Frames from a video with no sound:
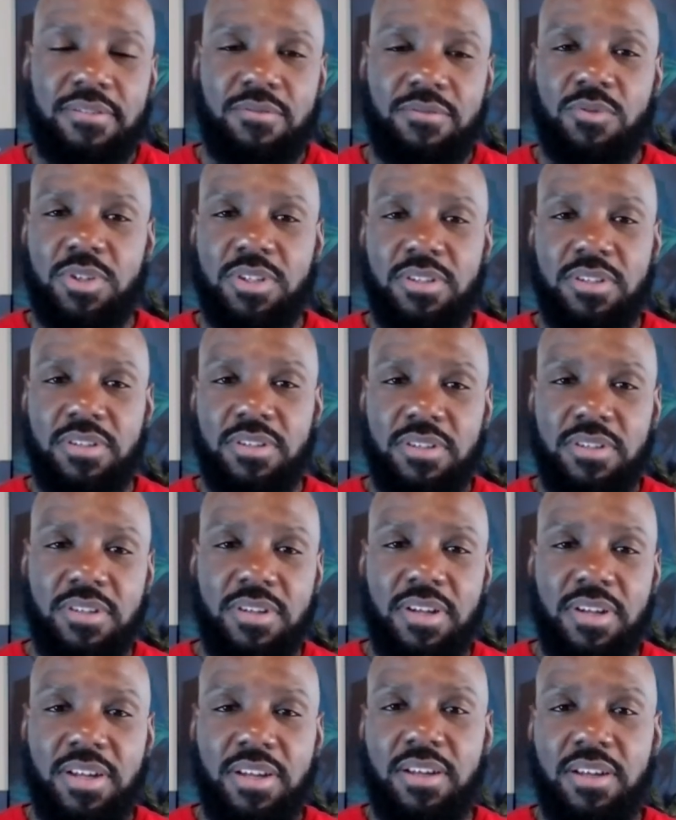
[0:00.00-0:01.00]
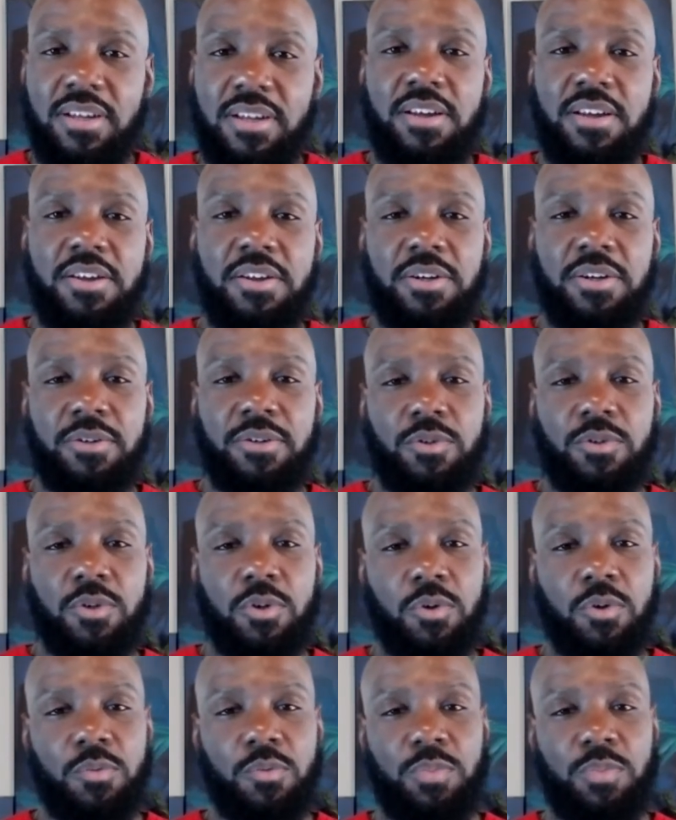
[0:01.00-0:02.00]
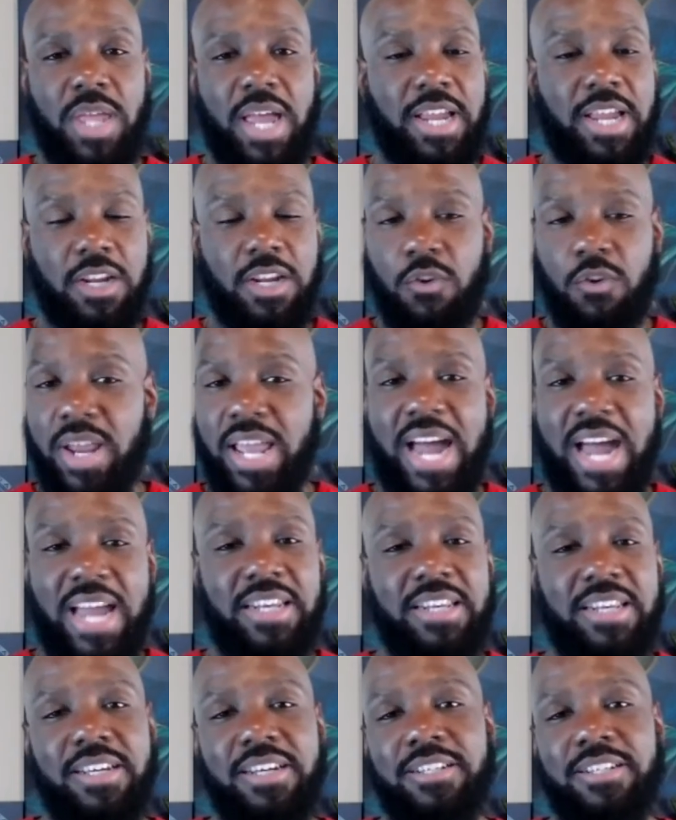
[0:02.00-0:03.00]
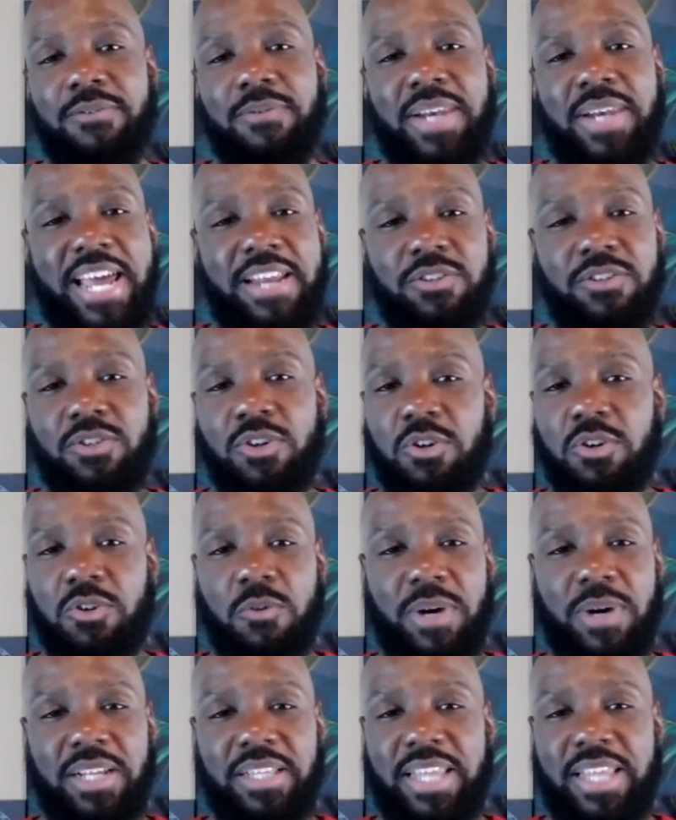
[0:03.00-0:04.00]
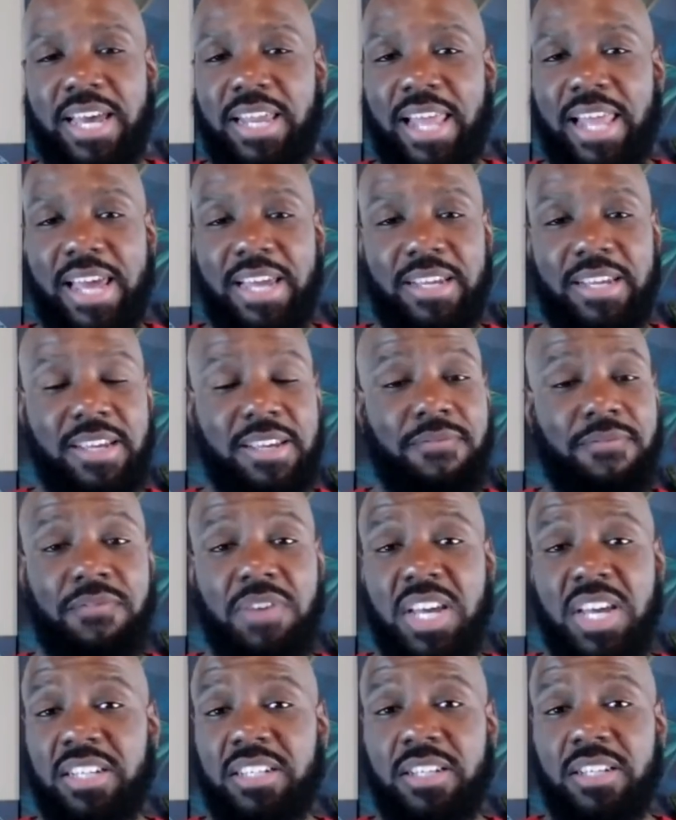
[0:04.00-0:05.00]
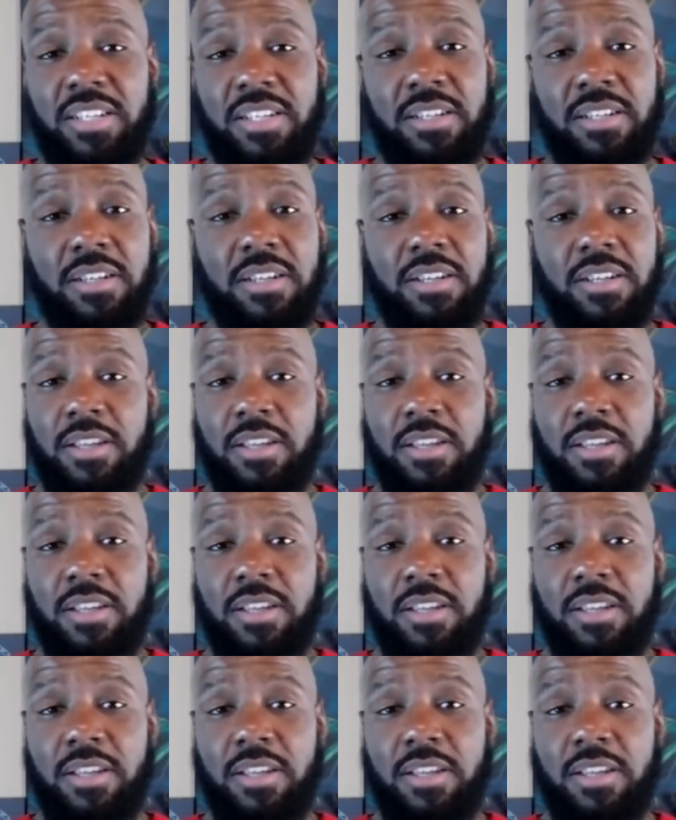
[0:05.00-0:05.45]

really, you know so and great ideas i'm glad you talked about that like investing